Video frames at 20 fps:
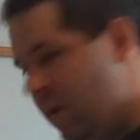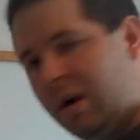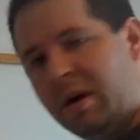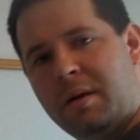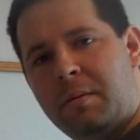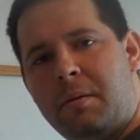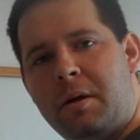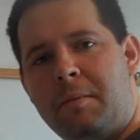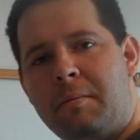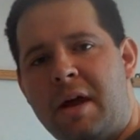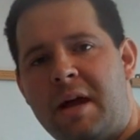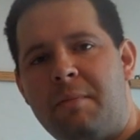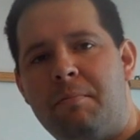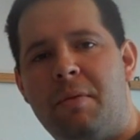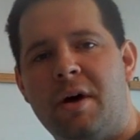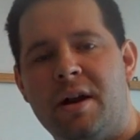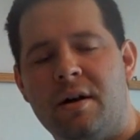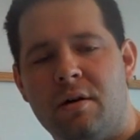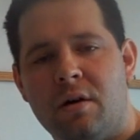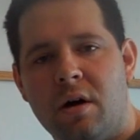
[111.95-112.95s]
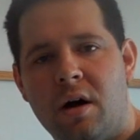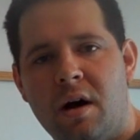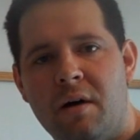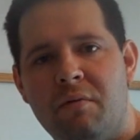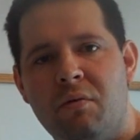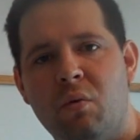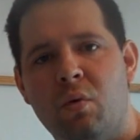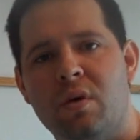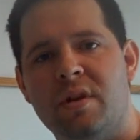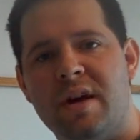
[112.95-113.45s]
one can be made better
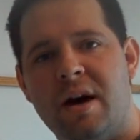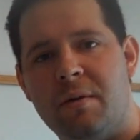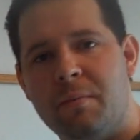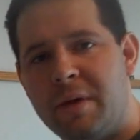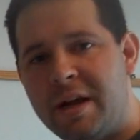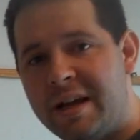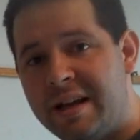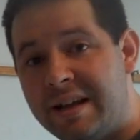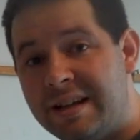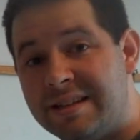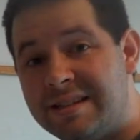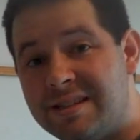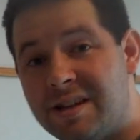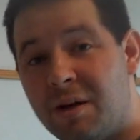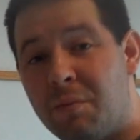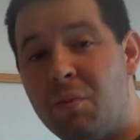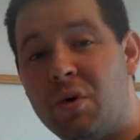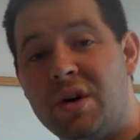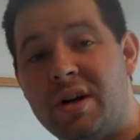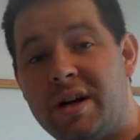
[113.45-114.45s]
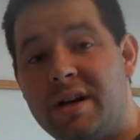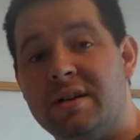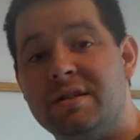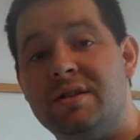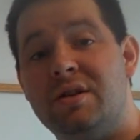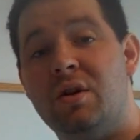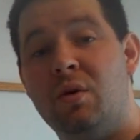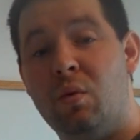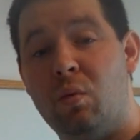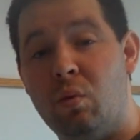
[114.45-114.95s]
off without making someone
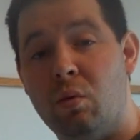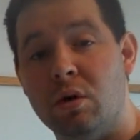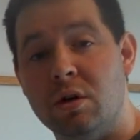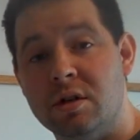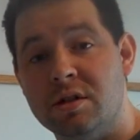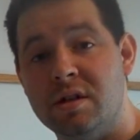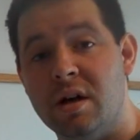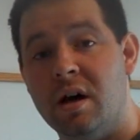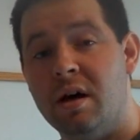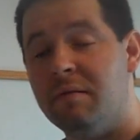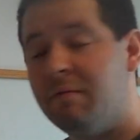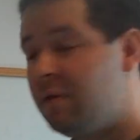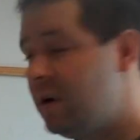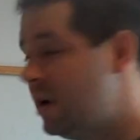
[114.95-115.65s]
else worse off.